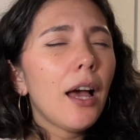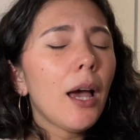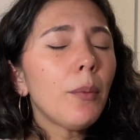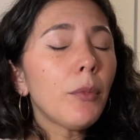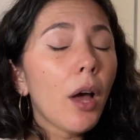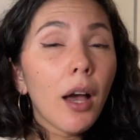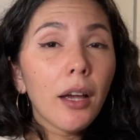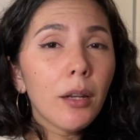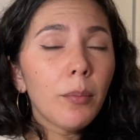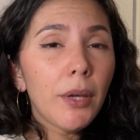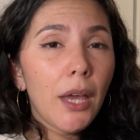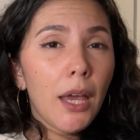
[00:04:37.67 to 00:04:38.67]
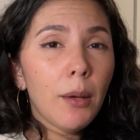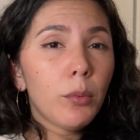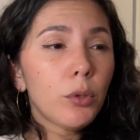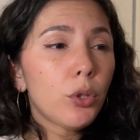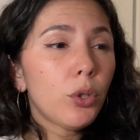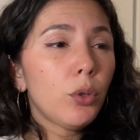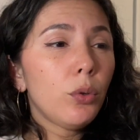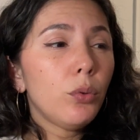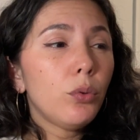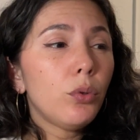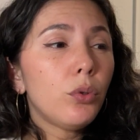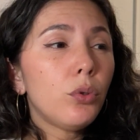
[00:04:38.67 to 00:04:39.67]
I'm not going to be able to
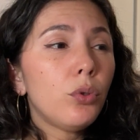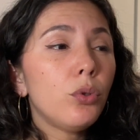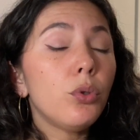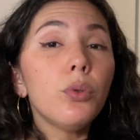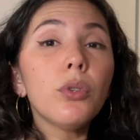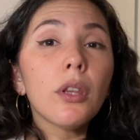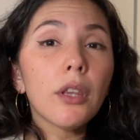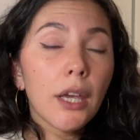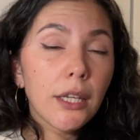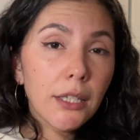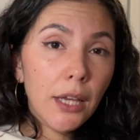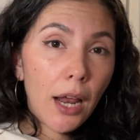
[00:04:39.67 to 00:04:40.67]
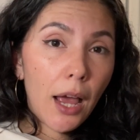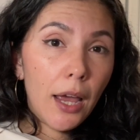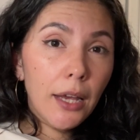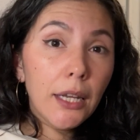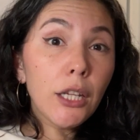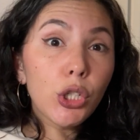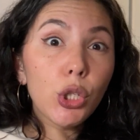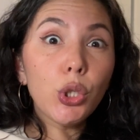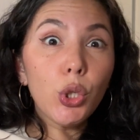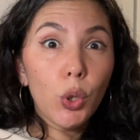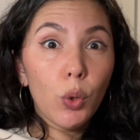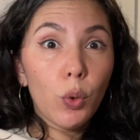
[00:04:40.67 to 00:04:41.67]
do the things that I need to
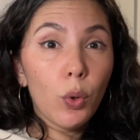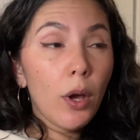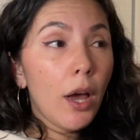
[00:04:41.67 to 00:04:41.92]
do.